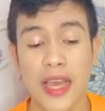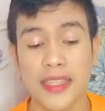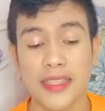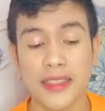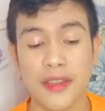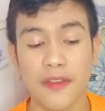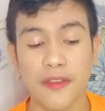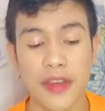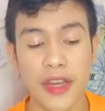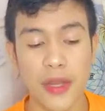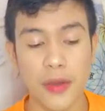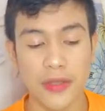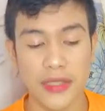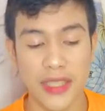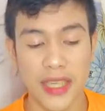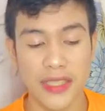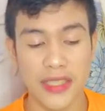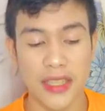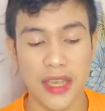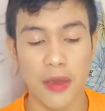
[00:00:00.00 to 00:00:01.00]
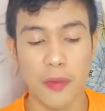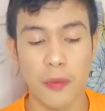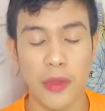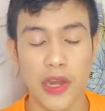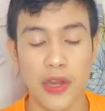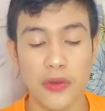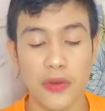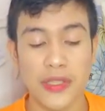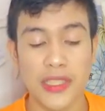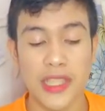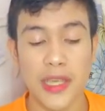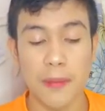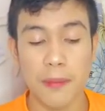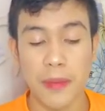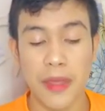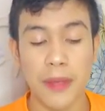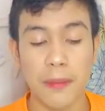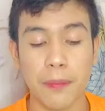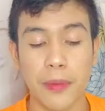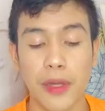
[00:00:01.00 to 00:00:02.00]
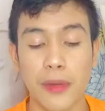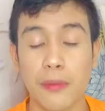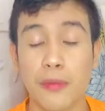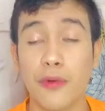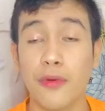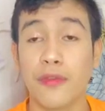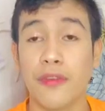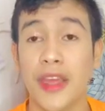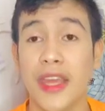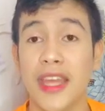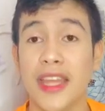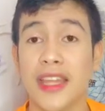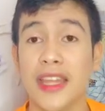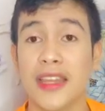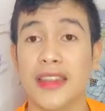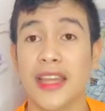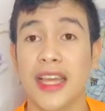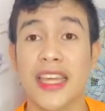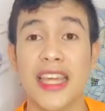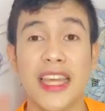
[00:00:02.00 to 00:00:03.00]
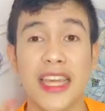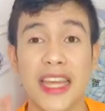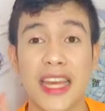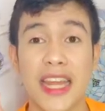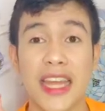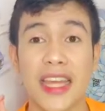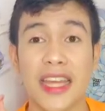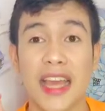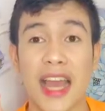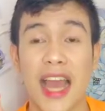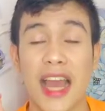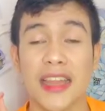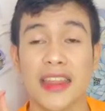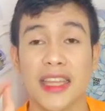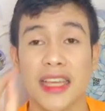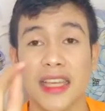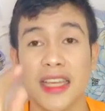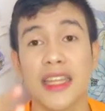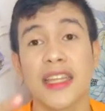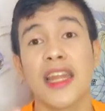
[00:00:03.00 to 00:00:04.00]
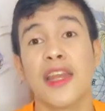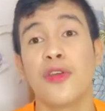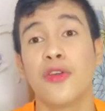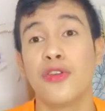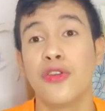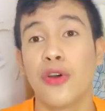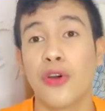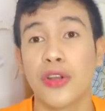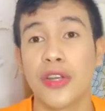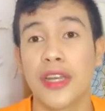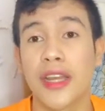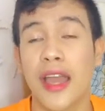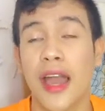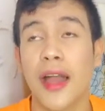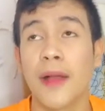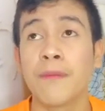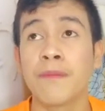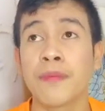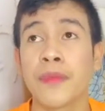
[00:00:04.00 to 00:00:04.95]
sa videos kasi, when you see people moving, nakikinig ka at nanonood na,